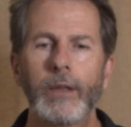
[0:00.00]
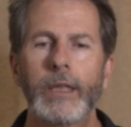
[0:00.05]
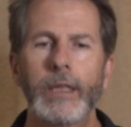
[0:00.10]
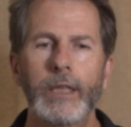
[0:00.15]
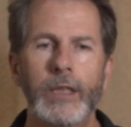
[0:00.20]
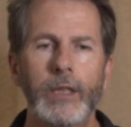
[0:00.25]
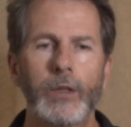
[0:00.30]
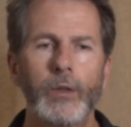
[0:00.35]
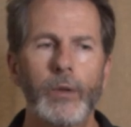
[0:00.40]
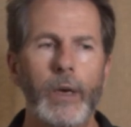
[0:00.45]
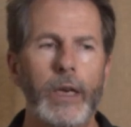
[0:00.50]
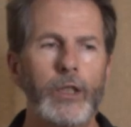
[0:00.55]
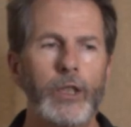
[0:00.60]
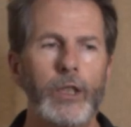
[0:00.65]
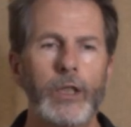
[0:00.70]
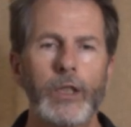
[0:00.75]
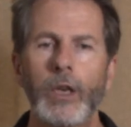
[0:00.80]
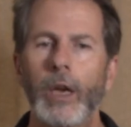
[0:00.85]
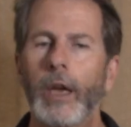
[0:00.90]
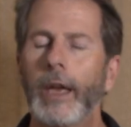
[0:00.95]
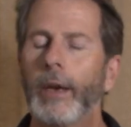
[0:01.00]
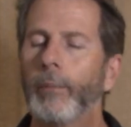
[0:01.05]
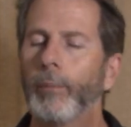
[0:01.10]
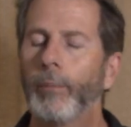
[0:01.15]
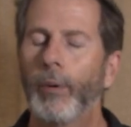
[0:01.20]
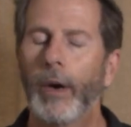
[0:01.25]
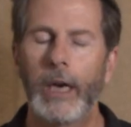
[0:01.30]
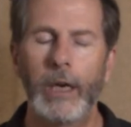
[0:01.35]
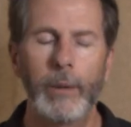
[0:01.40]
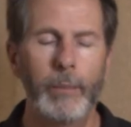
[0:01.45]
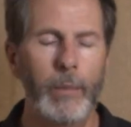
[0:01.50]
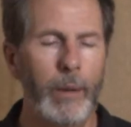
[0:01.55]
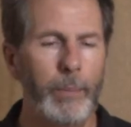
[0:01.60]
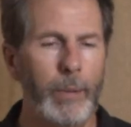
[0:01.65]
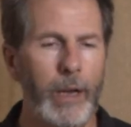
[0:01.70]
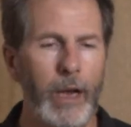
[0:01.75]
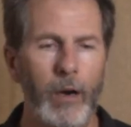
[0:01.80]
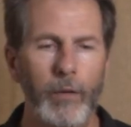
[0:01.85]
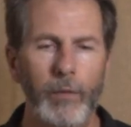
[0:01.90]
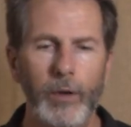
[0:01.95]
these stretches, and break them up
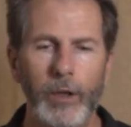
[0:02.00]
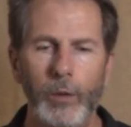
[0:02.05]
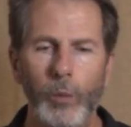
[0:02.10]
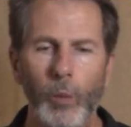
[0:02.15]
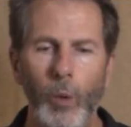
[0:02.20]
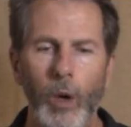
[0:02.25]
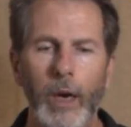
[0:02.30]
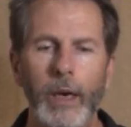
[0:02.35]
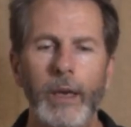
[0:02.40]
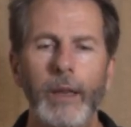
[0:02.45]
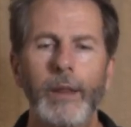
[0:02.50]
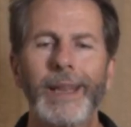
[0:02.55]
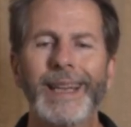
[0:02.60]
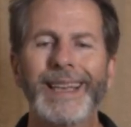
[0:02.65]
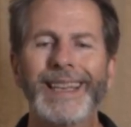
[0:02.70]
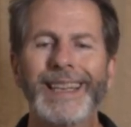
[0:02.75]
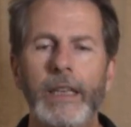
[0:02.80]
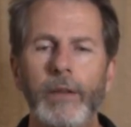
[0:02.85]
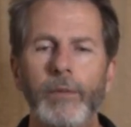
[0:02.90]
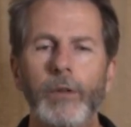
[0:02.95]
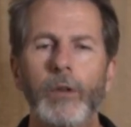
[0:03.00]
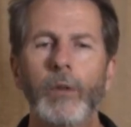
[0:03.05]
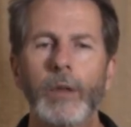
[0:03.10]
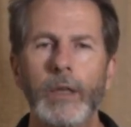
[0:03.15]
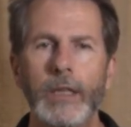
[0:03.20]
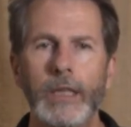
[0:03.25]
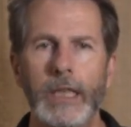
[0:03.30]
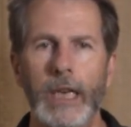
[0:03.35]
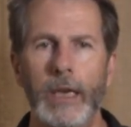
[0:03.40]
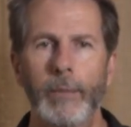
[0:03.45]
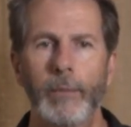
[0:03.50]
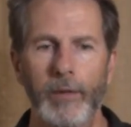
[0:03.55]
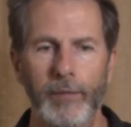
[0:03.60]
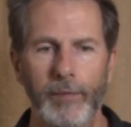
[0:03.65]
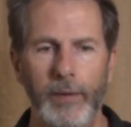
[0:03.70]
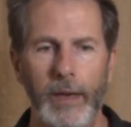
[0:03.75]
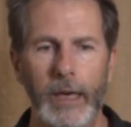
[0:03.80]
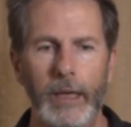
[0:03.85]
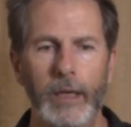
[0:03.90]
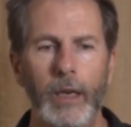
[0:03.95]
however you want, they give you the same
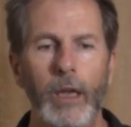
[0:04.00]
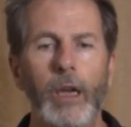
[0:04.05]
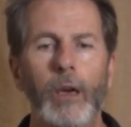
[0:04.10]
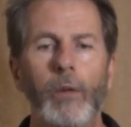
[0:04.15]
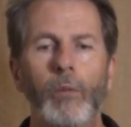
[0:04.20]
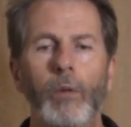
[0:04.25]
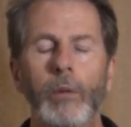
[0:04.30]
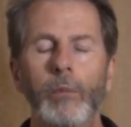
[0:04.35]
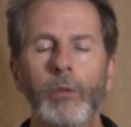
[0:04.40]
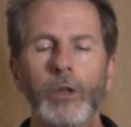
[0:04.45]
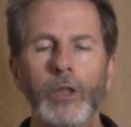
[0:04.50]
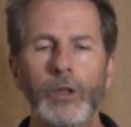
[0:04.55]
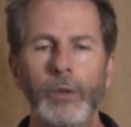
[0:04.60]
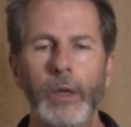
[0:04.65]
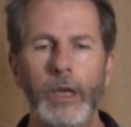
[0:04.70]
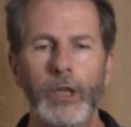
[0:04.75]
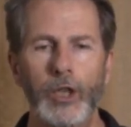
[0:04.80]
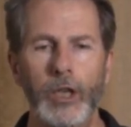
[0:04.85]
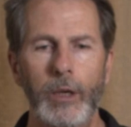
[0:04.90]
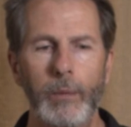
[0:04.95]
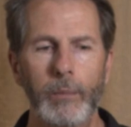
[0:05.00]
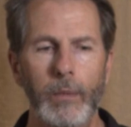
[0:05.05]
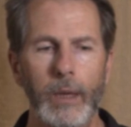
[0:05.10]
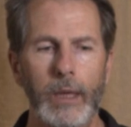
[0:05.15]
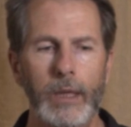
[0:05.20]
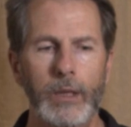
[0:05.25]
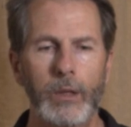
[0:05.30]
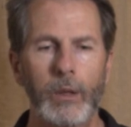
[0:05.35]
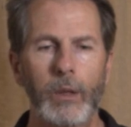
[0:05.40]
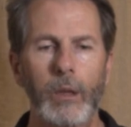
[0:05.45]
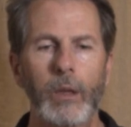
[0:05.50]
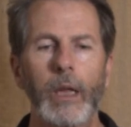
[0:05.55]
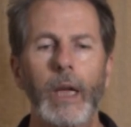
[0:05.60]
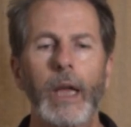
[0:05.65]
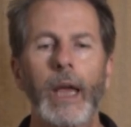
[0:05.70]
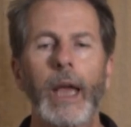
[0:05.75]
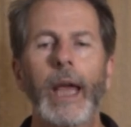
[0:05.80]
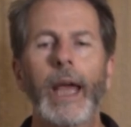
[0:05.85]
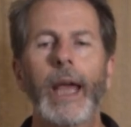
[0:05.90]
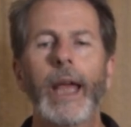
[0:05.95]
effect. When we're stretching muscle,
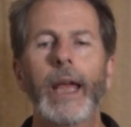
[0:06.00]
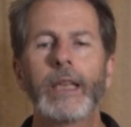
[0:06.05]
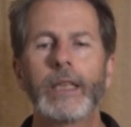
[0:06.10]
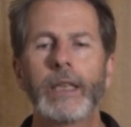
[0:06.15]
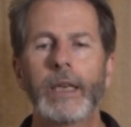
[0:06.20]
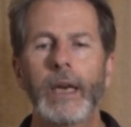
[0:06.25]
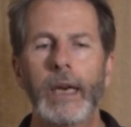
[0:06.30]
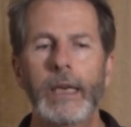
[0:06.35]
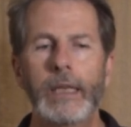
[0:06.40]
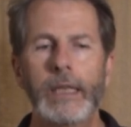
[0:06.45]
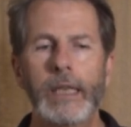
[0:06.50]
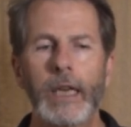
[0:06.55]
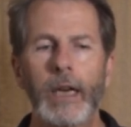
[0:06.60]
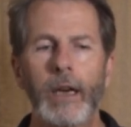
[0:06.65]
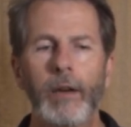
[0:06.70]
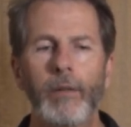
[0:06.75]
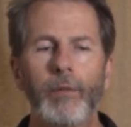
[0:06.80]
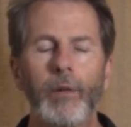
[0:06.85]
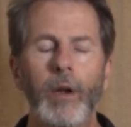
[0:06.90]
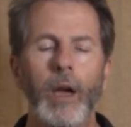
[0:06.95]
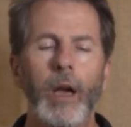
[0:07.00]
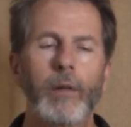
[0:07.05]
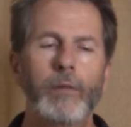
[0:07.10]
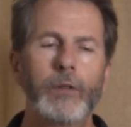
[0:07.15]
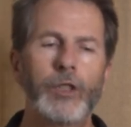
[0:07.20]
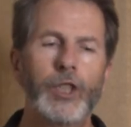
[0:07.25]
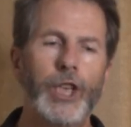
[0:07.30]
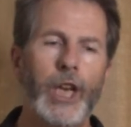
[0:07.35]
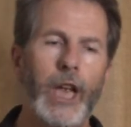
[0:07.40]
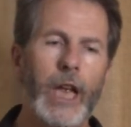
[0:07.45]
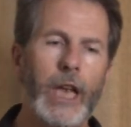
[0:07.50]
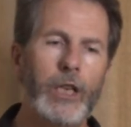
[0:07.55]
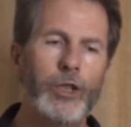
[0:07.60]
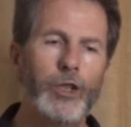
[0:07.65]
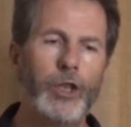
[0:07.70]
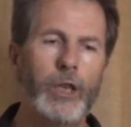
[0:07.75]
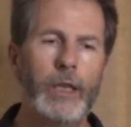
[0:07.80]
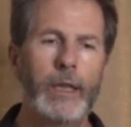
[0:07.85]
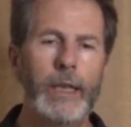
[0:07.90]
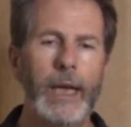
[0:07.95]
it's an idea of
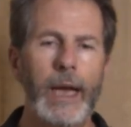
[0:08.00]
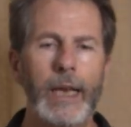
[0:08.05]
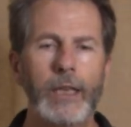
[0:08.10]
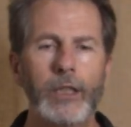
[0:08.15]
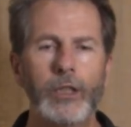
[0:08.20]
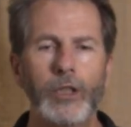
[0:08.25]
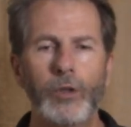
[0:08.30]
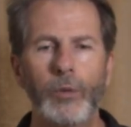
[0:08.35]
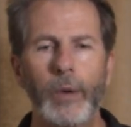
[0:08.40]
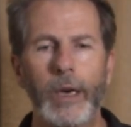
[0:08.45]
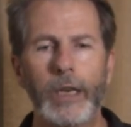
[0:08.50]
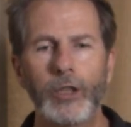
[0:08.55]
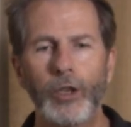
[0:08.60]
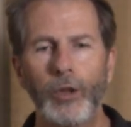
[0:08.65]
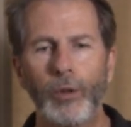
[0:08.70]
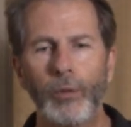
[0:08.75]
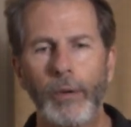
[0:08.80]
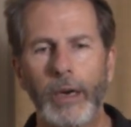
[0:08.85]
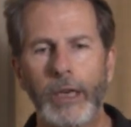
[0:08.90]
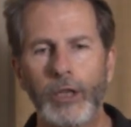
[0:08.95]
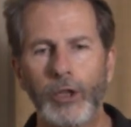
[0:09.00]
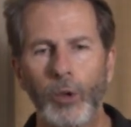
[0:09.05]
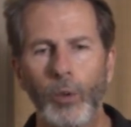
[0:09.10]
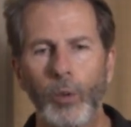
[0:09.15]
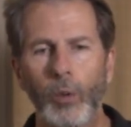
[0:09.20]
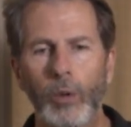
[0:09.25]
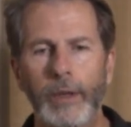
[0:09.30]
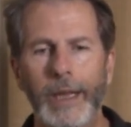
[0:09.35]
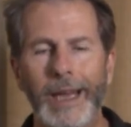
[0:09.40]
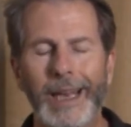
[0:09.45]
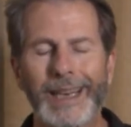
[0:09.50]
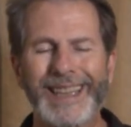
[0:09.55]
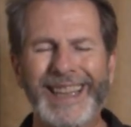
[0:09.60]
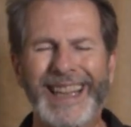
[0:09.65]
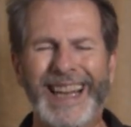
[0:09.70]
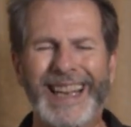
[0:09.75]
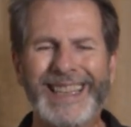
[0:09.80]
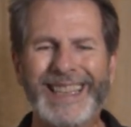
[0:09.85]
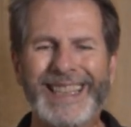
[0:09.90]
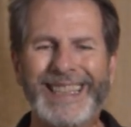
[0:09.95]
changing that stretch threshold,
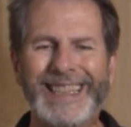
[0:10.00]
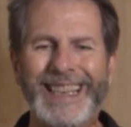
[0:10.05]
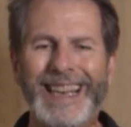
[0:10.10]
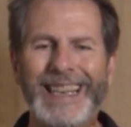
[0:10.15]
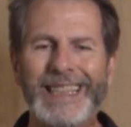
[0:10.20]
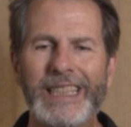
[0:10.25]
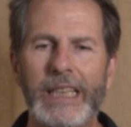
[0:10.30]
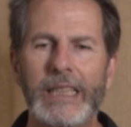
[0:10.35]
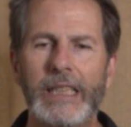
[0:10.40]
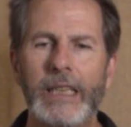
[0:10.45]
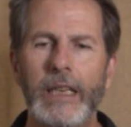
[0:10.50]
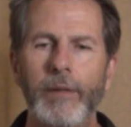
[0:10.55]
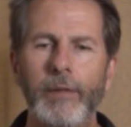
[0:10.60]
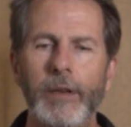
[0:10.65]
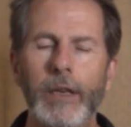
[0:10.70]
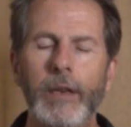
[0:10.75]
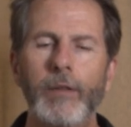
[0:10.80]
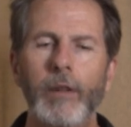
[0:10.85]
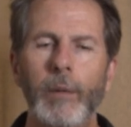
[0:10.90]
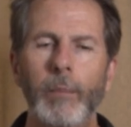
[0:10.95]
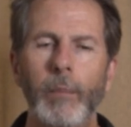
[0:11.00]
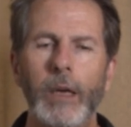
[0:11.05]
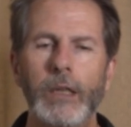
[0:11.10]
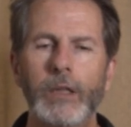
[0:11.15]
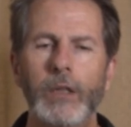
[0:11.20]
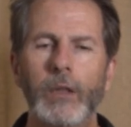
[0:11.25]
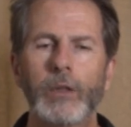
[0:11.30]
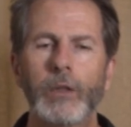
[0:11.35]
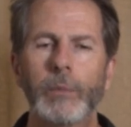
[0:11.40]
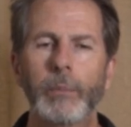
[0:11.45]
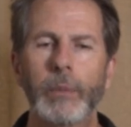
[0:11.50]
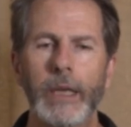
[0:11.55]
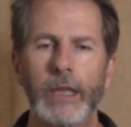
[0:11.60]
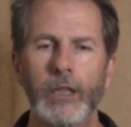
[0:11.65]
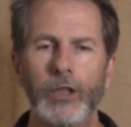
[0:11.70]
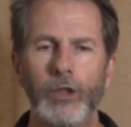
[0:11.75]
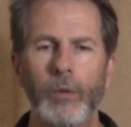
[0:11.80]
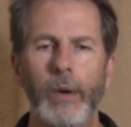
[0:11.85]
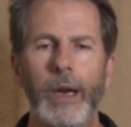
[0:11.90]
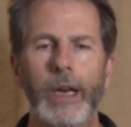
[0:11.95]
that sensitivity of the muscle to being
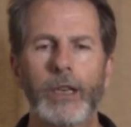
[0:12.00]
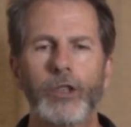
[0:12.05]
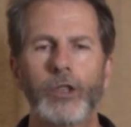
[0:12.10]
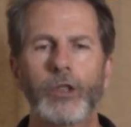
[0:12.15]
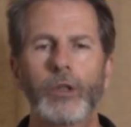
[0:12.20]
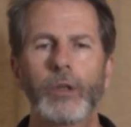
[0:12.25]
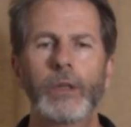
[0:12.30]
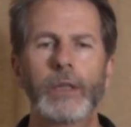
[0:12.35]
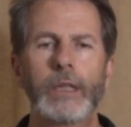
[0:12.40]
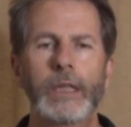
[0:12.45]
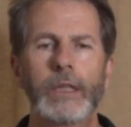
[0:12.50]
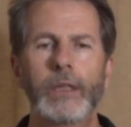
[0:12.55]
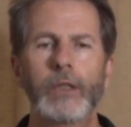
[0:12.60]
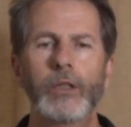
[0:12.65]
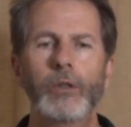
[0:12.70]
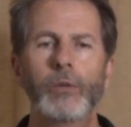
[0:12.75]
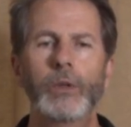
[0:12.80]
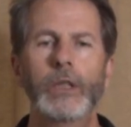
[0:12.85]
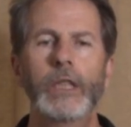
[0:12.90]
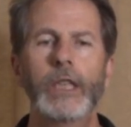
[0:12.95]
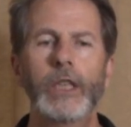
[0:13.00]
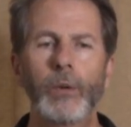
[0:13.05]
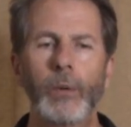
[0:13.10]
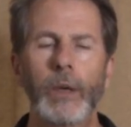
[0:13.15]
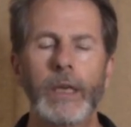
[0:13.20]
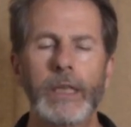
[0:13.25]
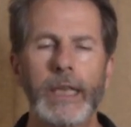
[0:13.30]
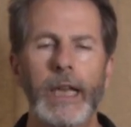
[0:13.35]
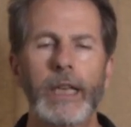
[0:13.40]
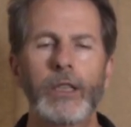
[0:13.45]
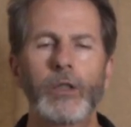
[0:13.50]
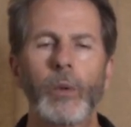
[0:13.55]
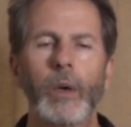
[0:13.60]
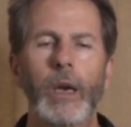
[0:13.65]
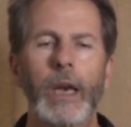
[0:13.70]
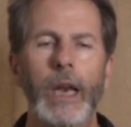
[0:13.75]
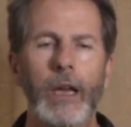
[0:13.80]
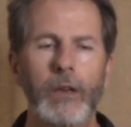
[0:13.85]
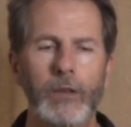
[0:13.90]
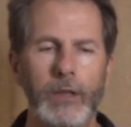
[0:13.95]
stretched. So you decrease that, so it
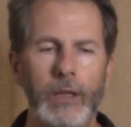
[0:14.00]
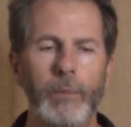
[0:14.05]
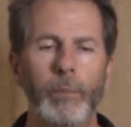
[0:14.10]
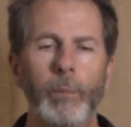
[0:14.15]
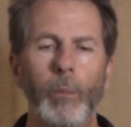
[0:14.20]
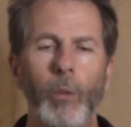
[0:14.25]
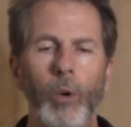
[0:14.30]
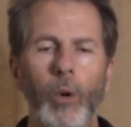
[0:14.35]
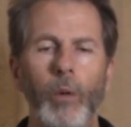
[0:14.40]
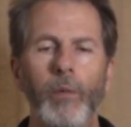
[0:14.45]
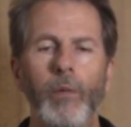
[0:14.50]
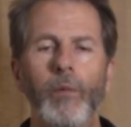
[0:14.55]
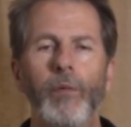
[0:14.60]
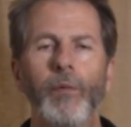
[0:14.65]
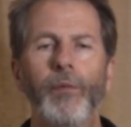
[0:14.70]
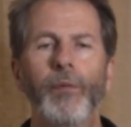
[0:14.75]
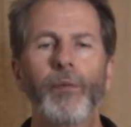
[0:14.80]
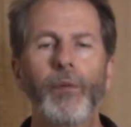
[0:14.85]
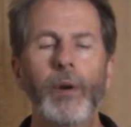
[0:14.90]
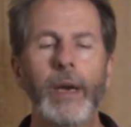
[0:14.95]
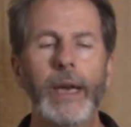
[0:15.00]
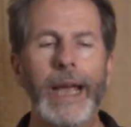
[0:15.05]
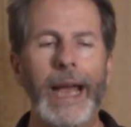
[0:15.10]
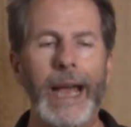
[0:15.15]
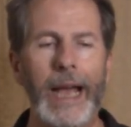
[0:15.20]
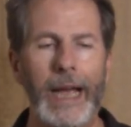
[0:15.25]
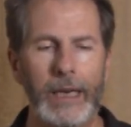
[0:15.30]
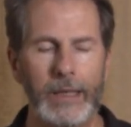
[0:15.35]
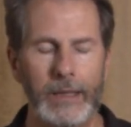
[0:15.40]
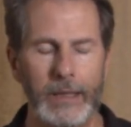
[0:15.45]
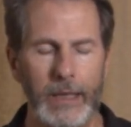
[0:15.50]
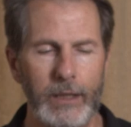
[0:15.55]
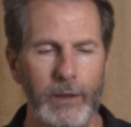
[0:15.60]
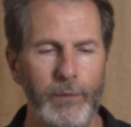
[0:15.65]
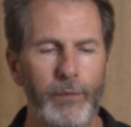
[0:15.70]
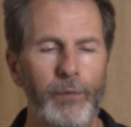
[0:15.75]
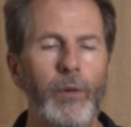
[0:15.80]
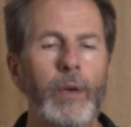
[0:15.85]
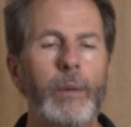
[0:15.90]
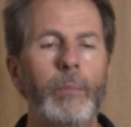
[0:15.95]
allows it more free access,
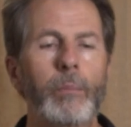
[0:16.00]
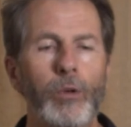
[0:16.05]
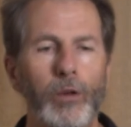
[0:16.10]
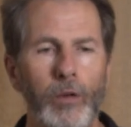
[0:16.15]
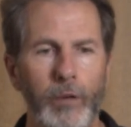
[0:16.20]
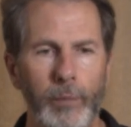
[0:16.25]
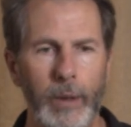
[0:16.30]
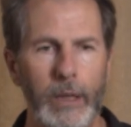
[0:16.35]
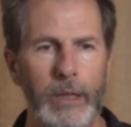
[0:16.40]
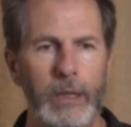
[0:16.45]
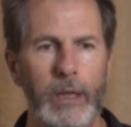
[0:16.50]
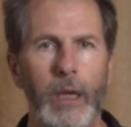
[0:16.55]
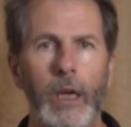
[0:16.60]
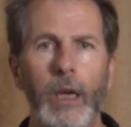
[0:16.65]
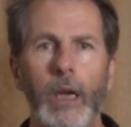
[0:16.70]
free movement.